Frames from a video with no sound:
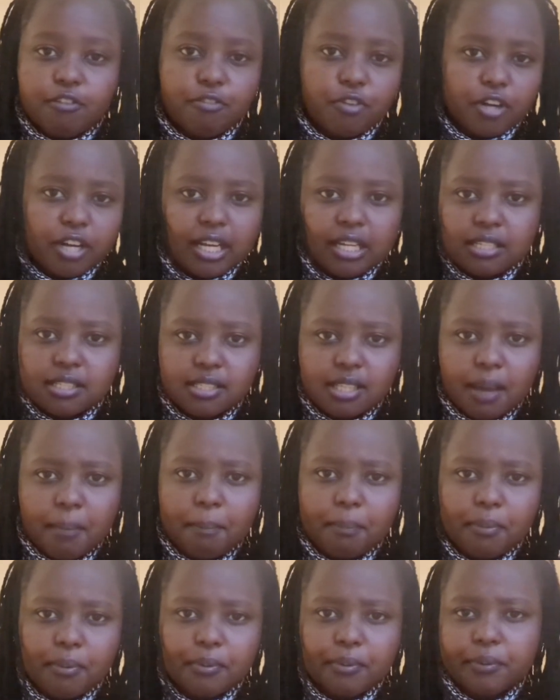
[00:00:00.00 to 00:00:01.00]
For
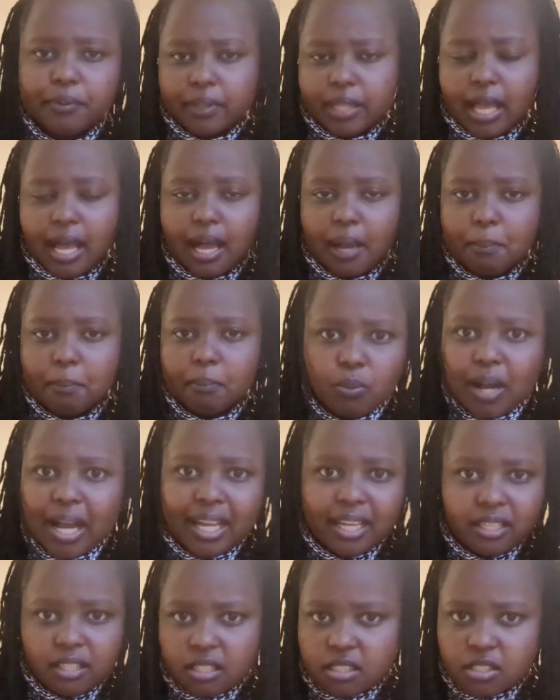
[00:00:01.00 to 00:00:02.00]
example,
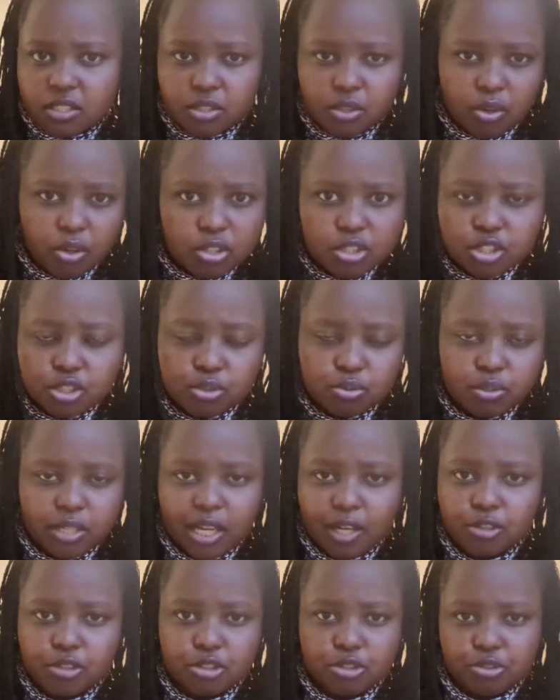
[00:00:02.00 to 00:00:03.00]
why this course stood
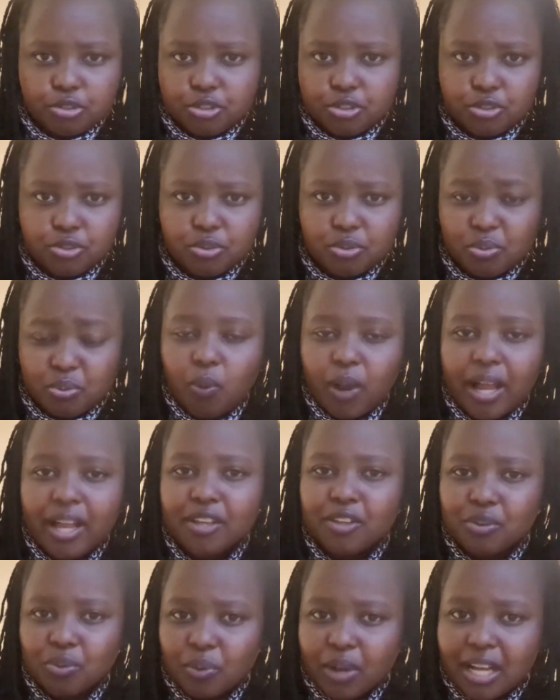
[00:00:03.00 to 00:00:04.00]
out to you, why
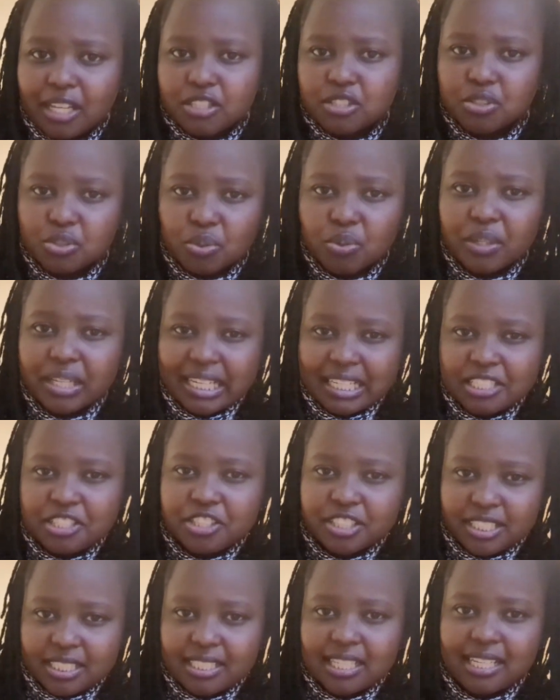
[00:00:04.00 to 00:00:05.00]
you are so
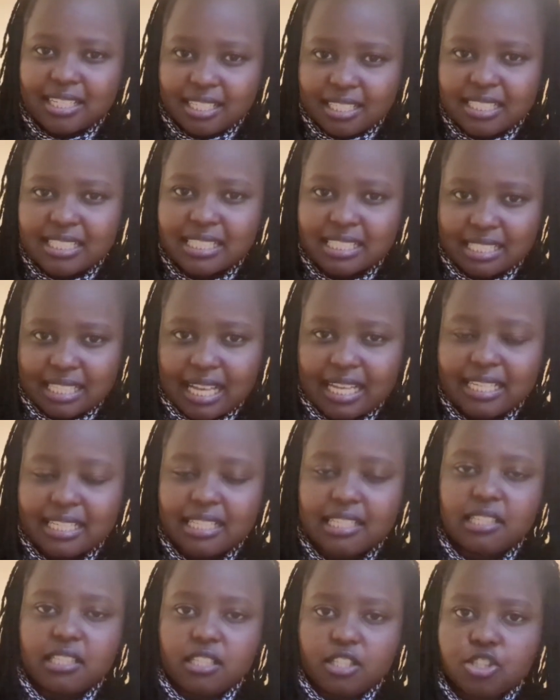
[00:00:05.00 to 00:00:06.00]
interested in
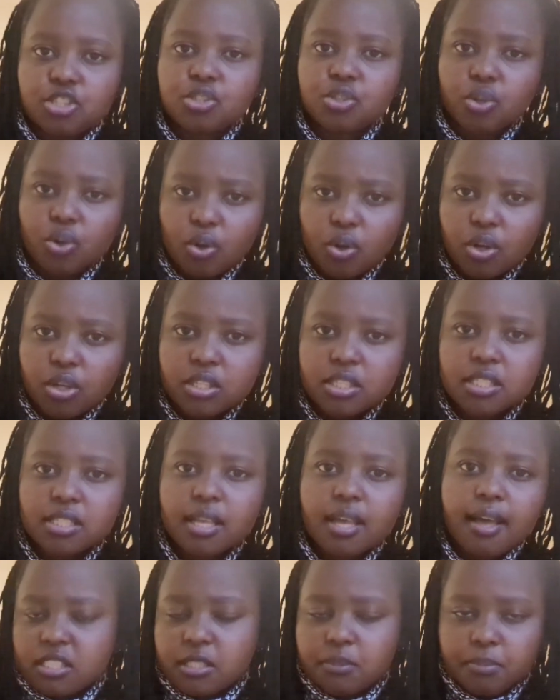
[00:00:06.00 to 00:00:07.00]
studying this course.
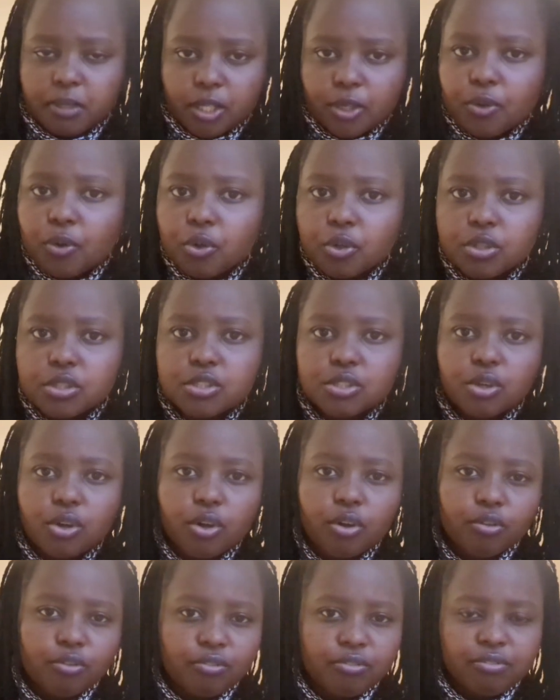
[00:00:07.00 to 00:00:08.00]
Is it because
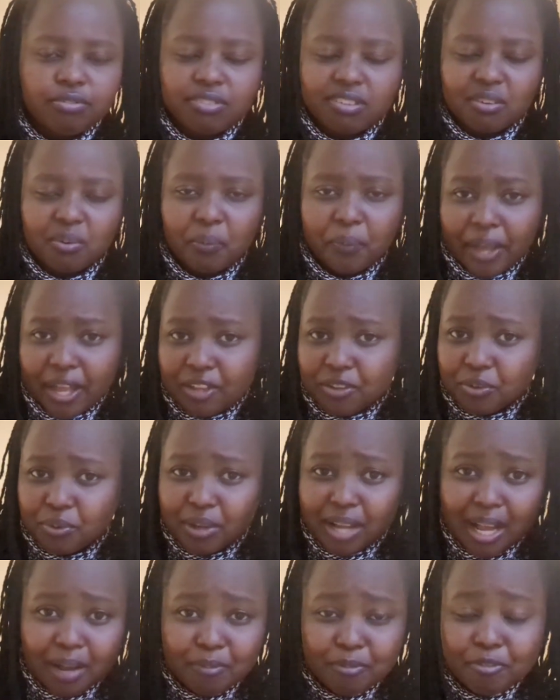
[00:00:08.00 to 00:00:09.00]
of where you
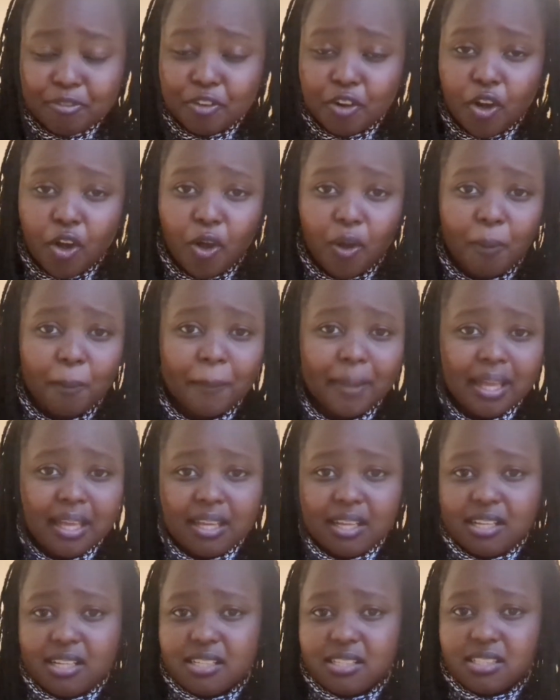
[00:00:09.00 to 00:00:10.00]
come from?
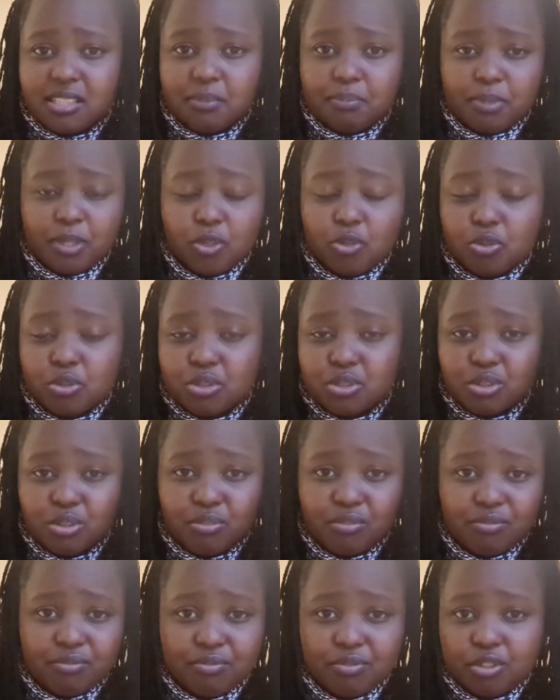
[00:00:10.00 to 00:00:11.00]
Is it because
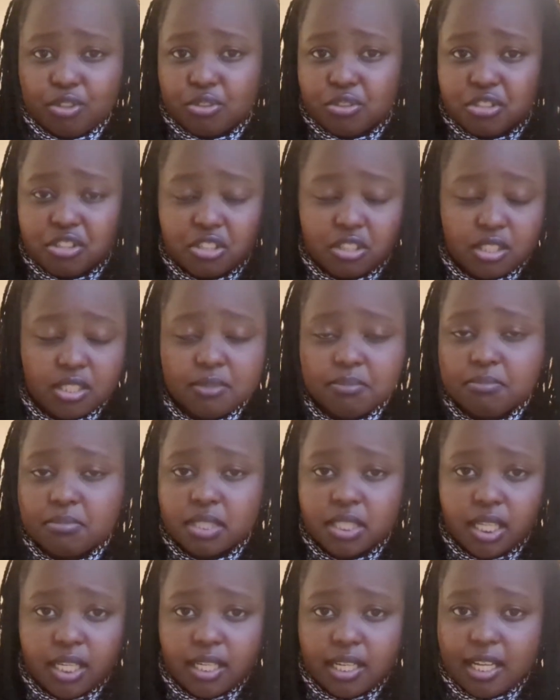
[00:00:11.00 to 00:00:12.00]
of your
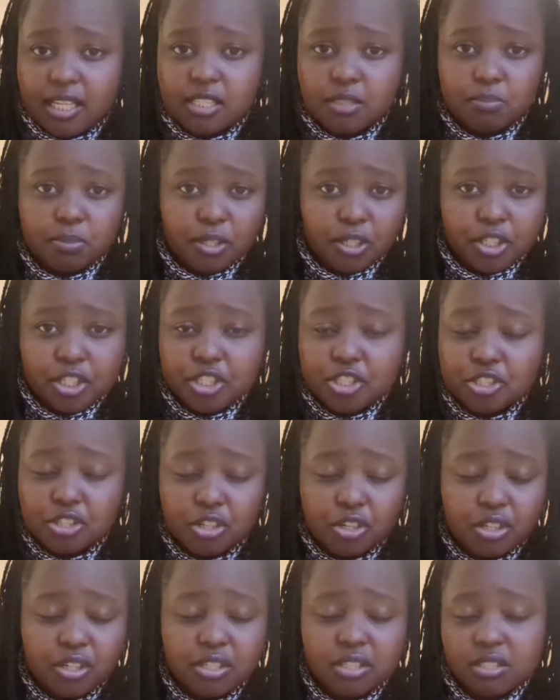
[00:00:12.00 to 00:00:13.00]
dreams and
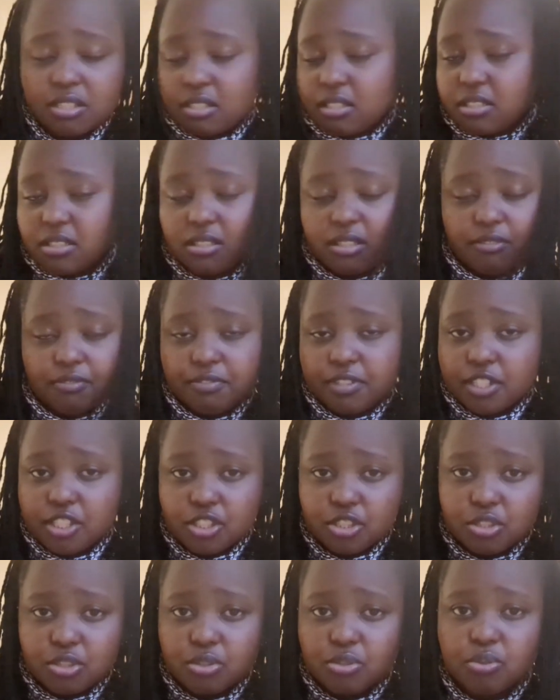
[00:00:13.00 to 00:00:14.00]
aspirations? If it
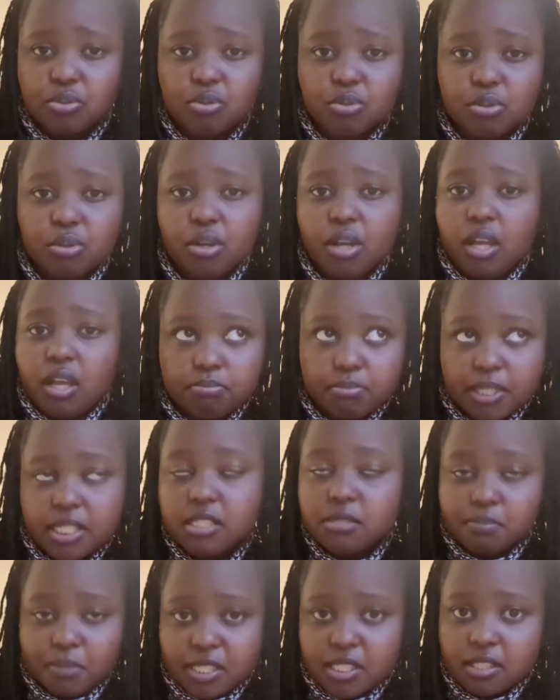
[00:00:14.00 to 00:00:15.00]
is so, be
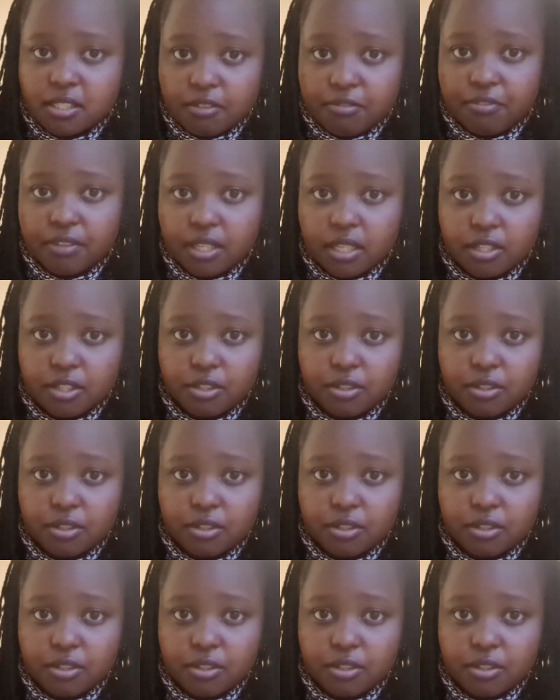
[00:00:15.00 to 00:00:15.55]
specific.